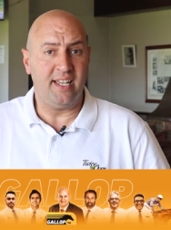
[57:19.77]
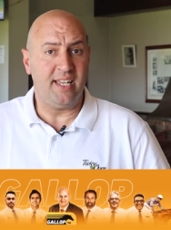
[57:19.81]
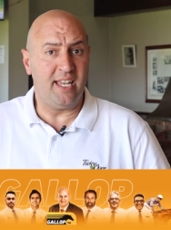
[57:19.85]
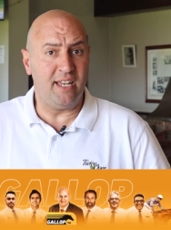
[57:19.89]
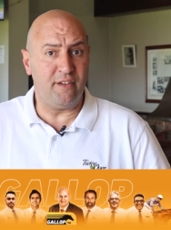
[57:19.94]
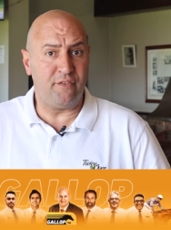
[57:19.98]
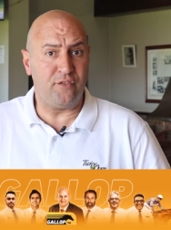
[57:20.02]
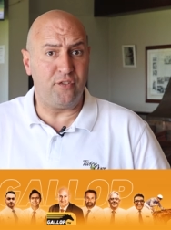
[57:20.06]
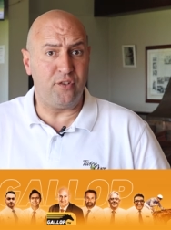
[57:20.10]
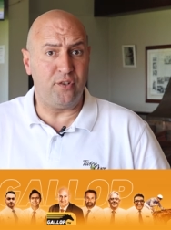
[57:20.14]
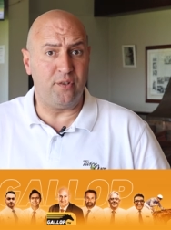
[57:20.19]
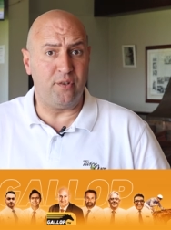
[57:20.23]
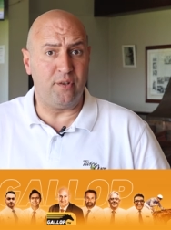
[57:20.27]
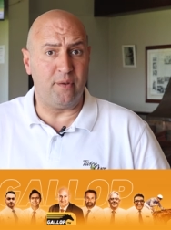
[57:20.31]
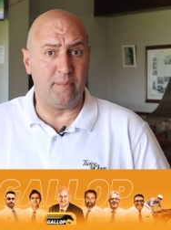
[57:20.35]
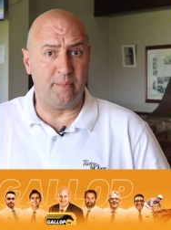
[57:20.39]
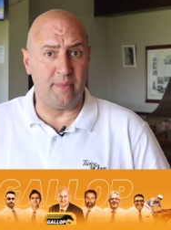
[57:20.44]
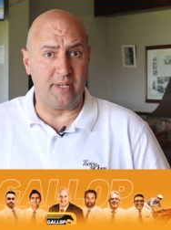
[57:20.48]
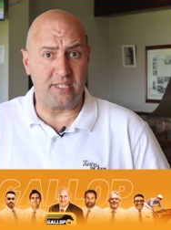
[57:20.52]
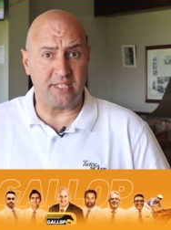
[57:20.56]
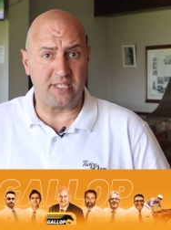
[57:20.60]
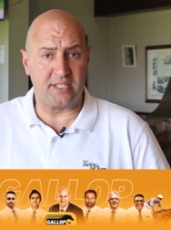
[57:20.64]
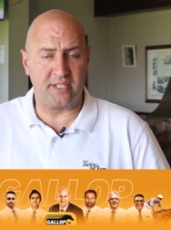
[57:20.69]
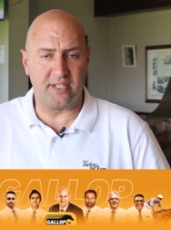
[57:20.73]
If you
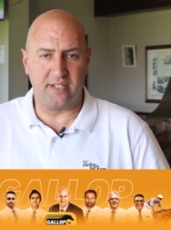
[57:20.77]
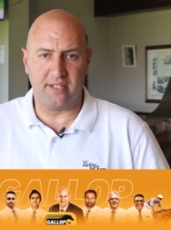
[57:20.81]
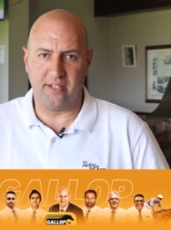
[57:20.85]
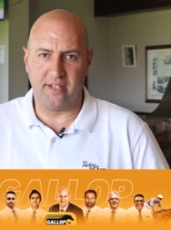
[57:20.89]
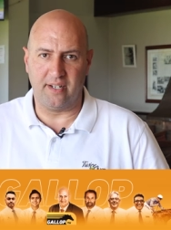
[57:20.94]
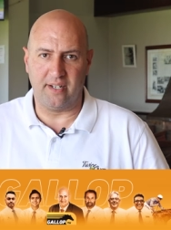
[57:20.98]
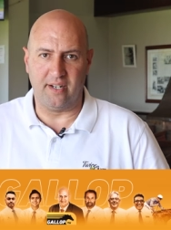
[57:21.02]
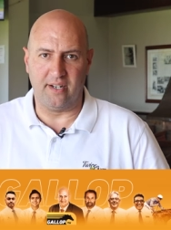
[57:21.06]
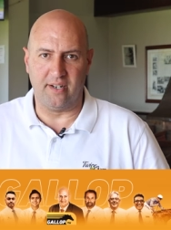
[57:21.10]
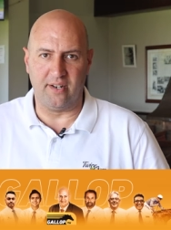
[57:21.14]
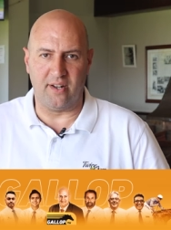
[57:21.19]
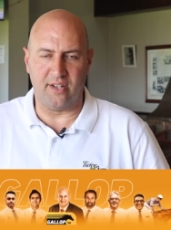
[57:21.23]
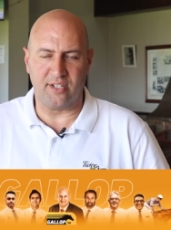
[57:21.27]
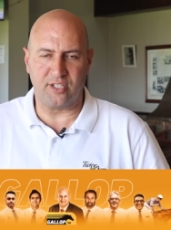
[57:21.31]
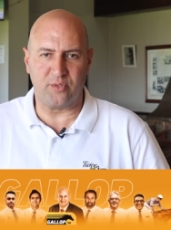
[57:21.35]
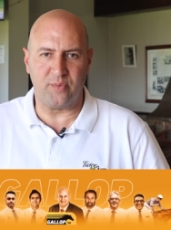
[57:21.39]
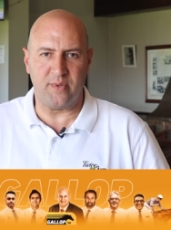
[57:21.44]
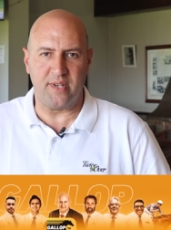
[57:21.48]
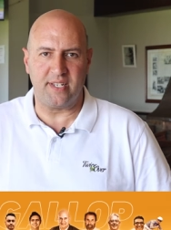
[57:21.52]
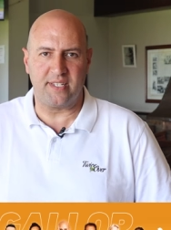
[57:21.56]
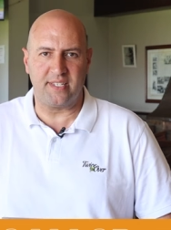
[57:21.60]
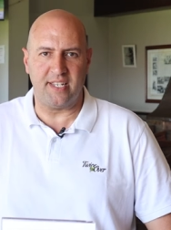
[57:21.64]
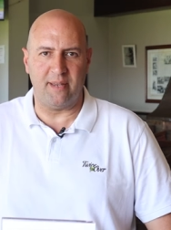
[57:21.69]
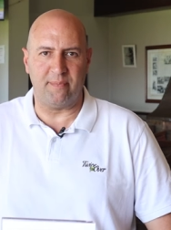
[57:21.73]
missed last
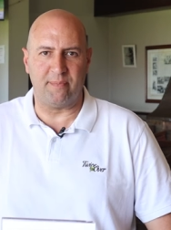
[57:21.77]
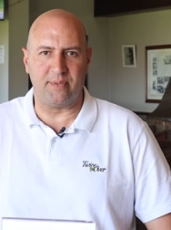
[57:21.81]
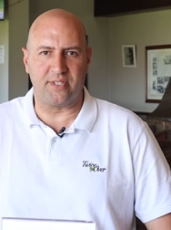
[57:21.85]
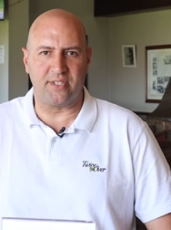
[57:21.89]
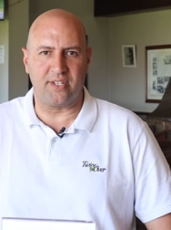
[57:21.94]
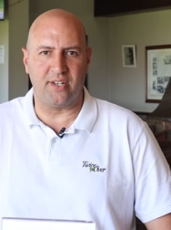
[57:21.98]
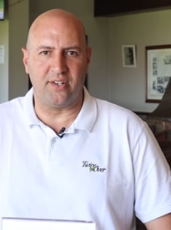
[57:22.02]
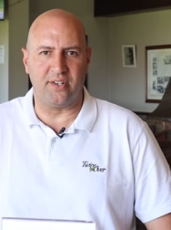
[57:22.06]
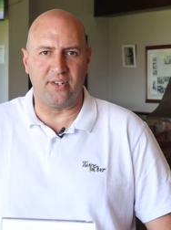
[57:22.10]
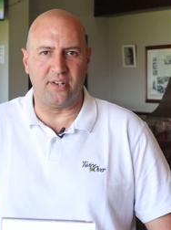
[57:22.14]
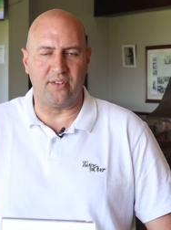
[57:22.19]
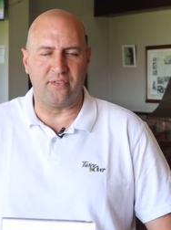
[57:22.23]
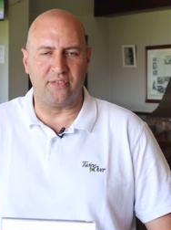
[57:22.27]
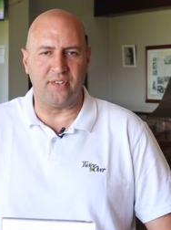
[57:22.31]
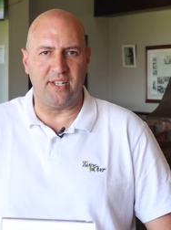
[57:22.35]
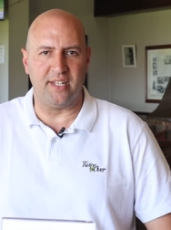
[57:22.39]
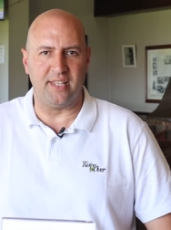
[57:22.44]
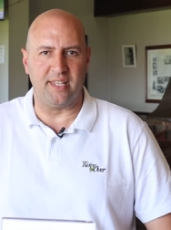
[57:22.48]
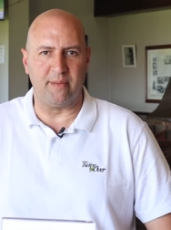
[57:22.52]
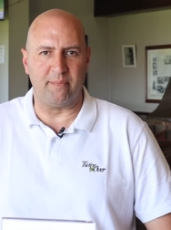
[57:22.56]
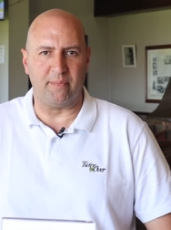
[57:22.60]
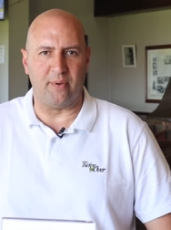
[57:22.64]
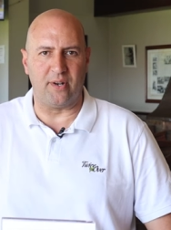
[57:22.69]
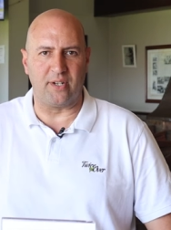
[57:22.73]
week's episode of
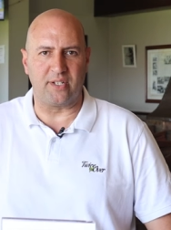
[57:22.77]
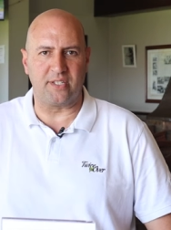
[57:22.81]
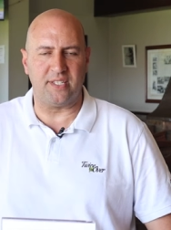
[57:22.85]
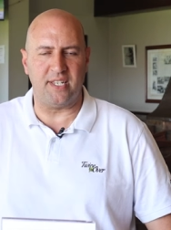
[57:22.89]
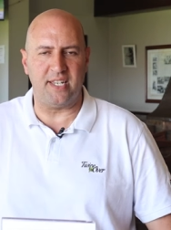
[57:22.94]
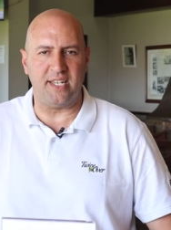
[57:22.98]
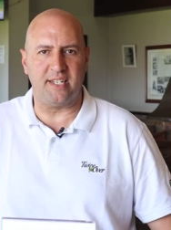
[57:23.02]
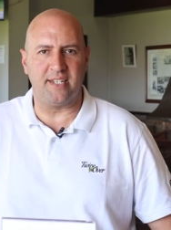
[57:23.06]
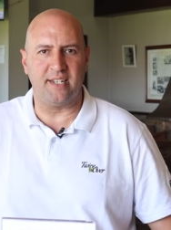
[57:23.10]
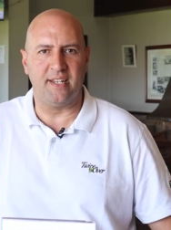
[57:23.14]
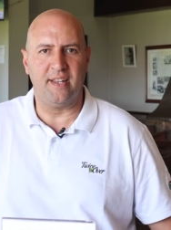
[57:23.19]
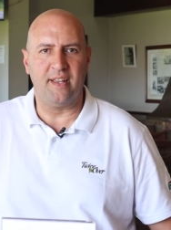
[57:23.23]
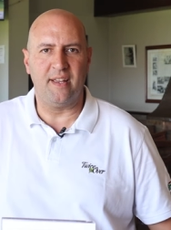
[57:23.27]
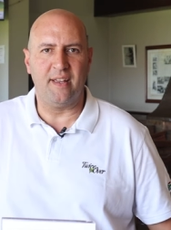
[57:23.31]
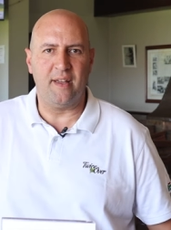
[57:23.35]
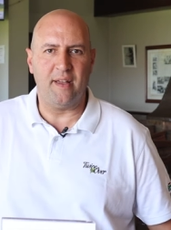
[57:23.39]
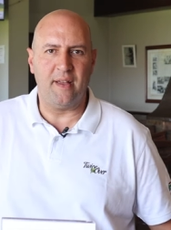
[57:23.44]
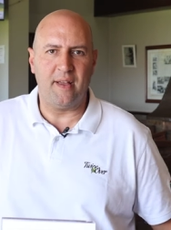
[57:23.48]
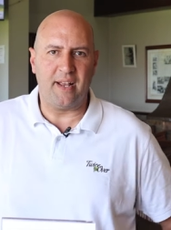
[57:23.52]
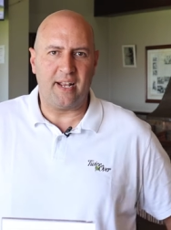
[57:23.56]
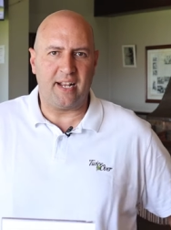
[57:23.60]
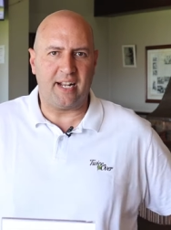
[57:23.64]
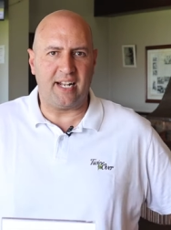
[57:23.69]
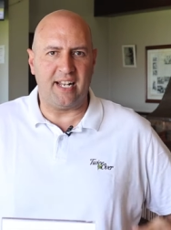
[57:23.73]
In the Box Seat,
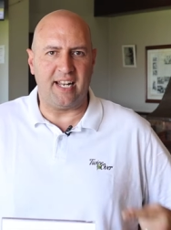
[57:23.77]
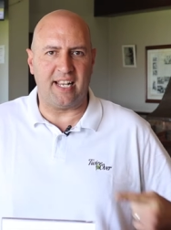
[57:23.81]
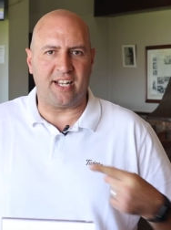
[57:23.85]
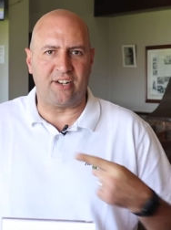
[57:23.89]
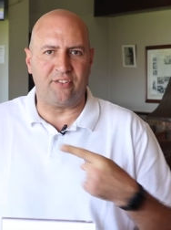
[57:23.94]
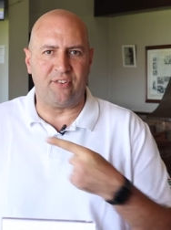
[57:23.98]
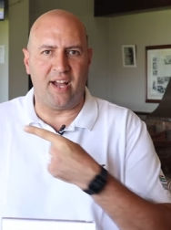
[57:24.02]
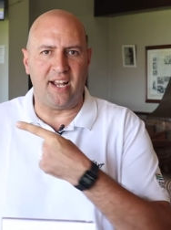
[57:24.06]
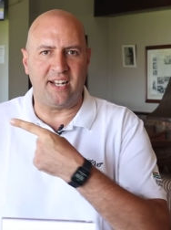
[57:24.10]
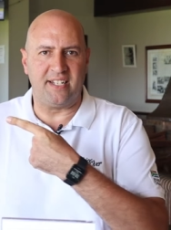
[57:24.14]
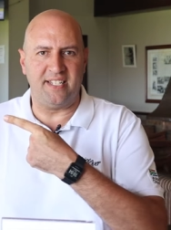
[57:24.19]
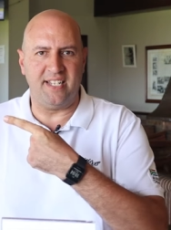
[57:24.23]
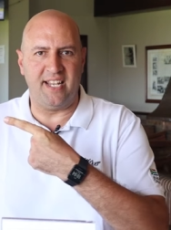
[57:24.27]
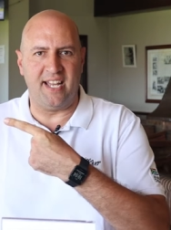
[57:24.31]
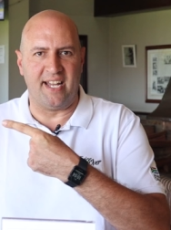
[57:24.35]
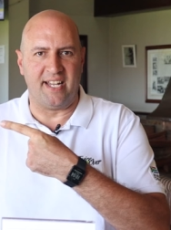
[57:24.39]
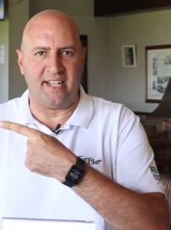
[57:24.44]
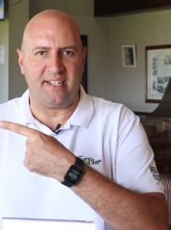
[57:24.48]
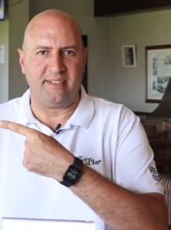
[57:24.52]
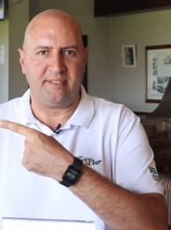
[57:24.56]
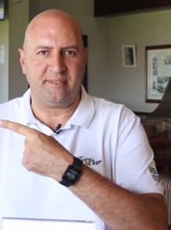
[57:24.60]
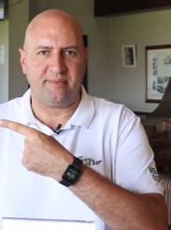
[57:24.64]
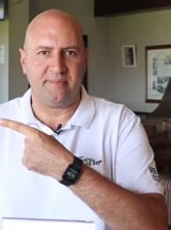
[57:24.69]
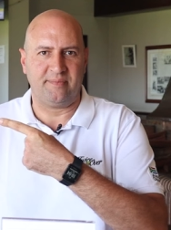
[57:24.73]
click right
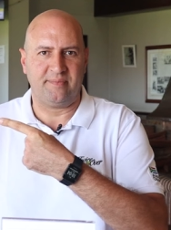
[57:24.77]
here